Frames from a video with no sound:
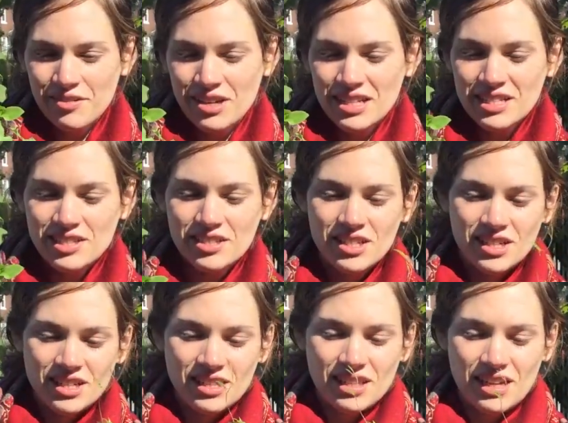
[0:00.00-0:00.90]
ones,
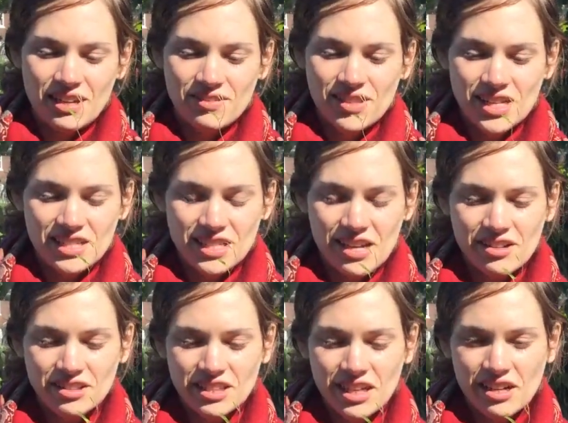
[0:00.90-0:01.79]
they have that
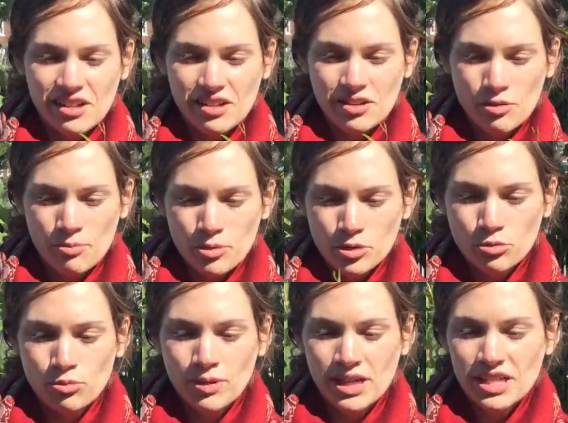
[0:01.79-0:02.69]
telltale almost
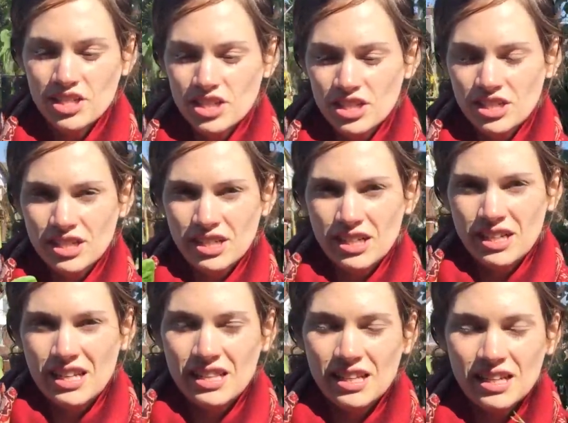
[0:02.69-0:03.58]
ridge.
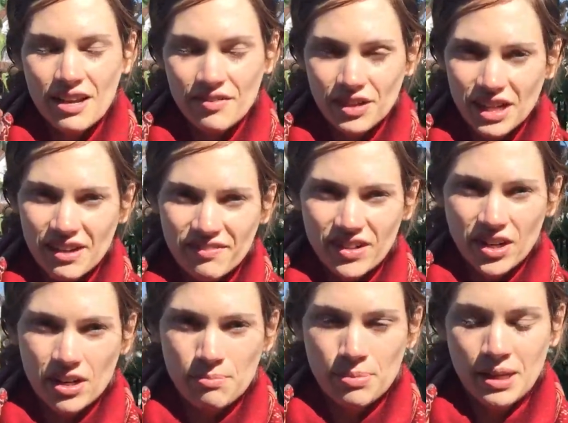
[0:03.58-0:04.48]
And they never get
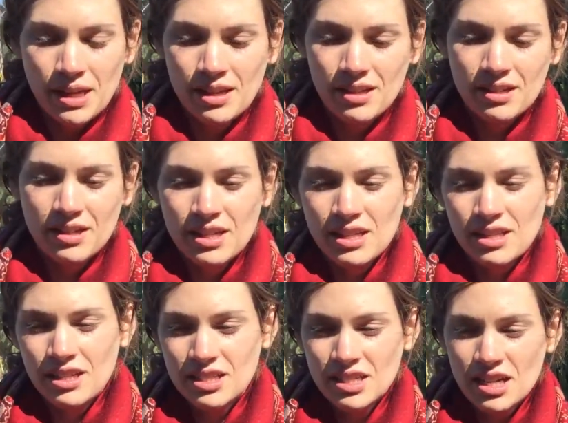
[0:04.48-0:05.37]
very big.
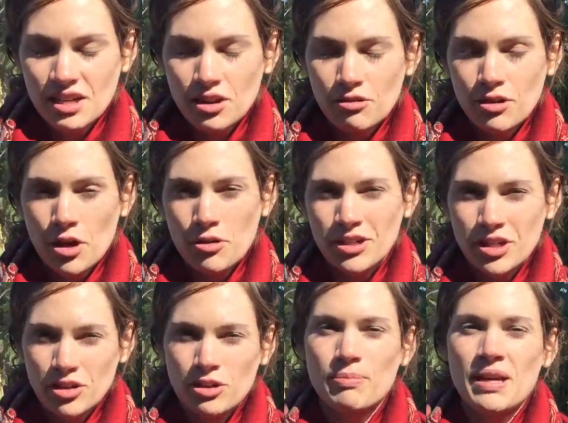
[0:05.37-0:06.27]
They just kind of grow
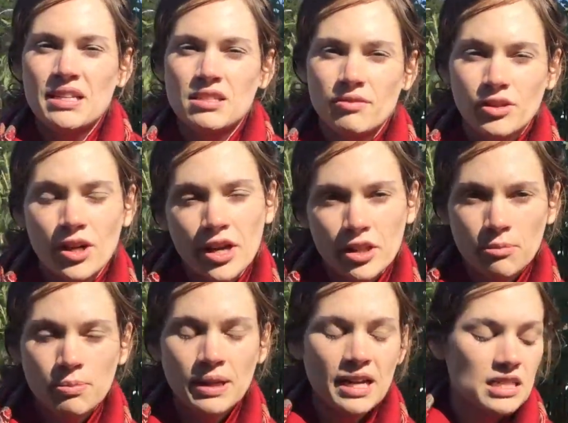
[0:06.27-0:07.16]
near the base of your other
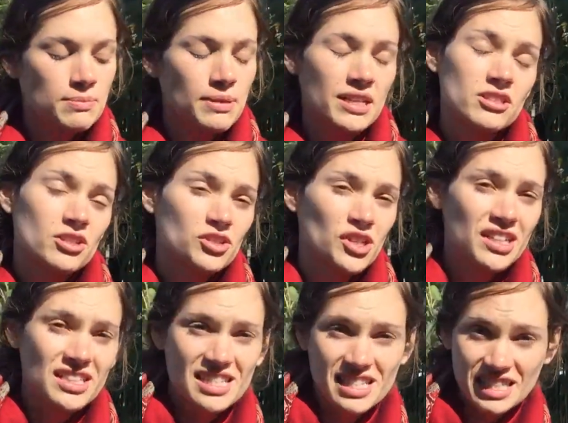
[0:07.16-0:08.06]
plants because they're trying
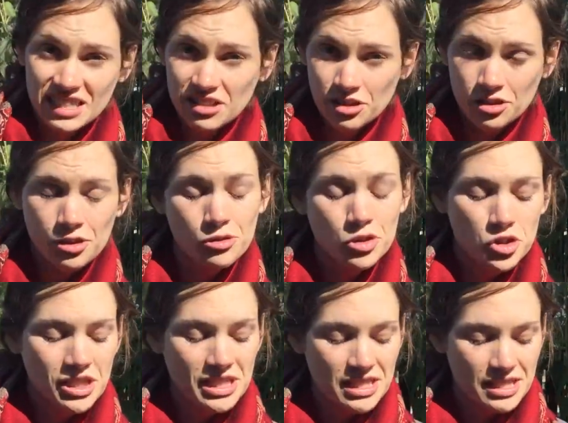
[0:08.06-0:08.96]
to steal their
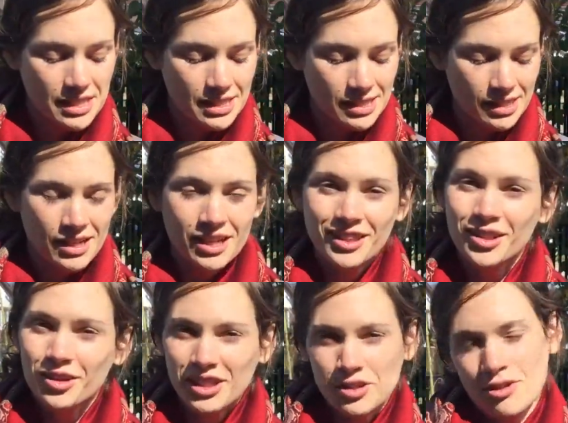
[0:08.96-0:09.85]
nutrients.
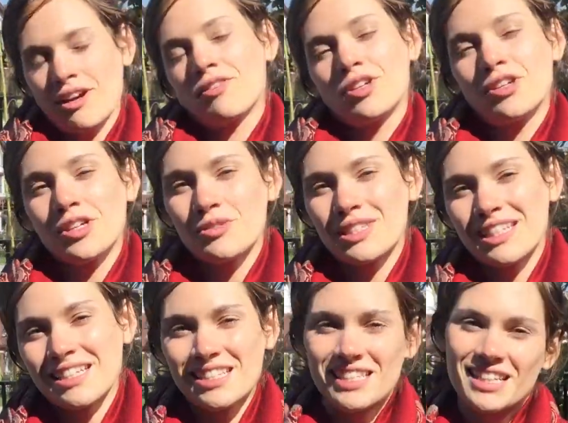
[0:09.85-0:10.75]
Though they do have their
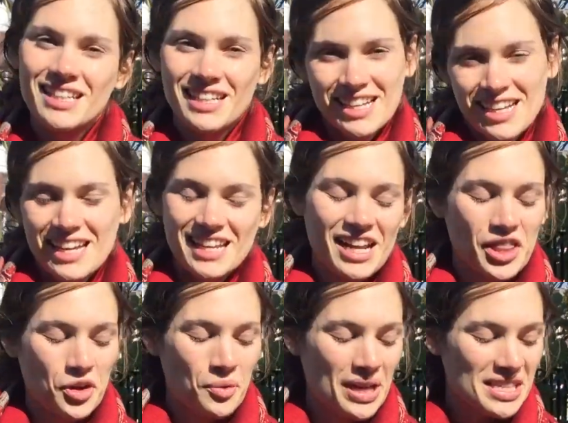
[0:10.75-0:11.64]
uses in
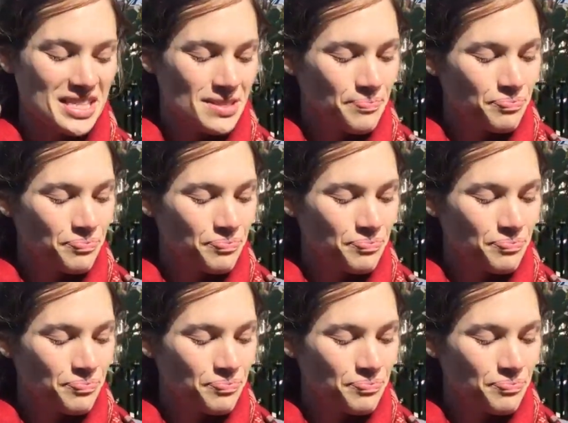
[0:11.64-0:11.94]
other ways.